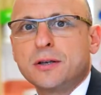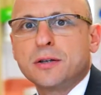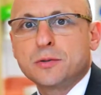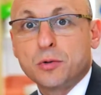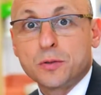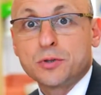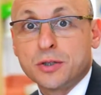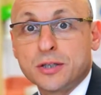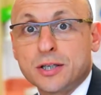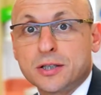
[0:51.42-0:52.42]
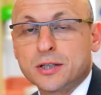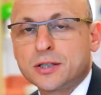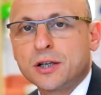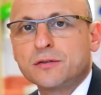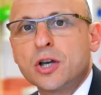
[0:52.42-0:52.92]
sperms in the testes
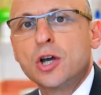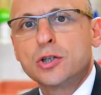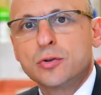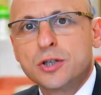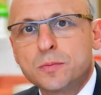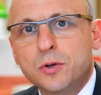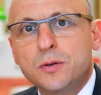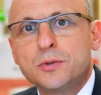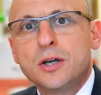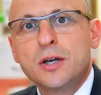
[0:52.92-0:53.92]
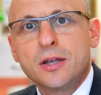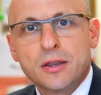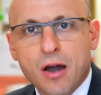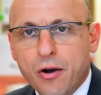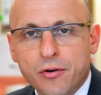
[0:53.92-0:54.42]
itself, so the sperms,
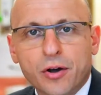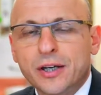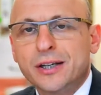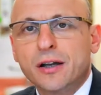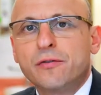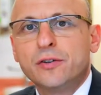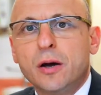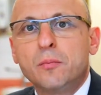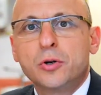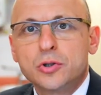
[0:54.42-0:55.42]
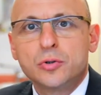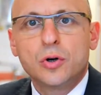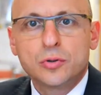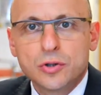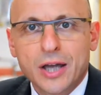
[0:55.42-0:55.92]
they are not in enough number to
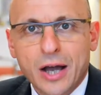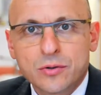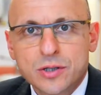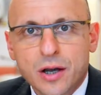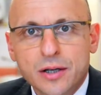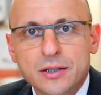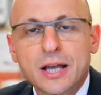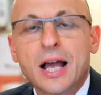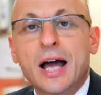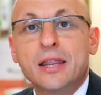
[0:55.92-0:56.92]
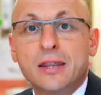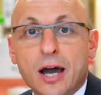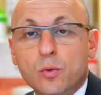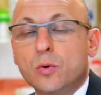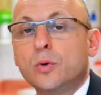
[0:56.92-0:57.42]
go to the outside. And
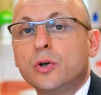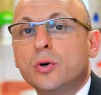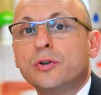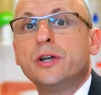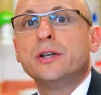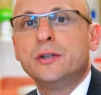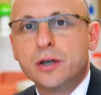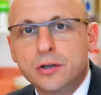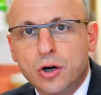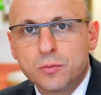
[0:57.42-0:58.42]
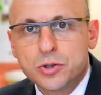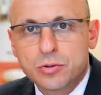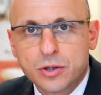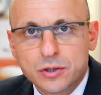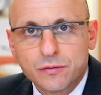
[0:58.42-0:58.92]
that what we call
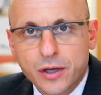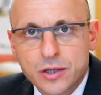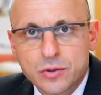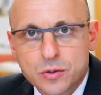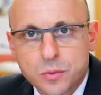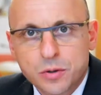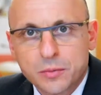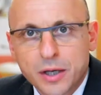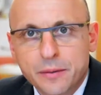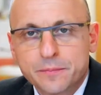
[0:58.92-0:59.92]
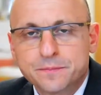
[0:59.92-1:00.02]
non-obstructive azoospermia.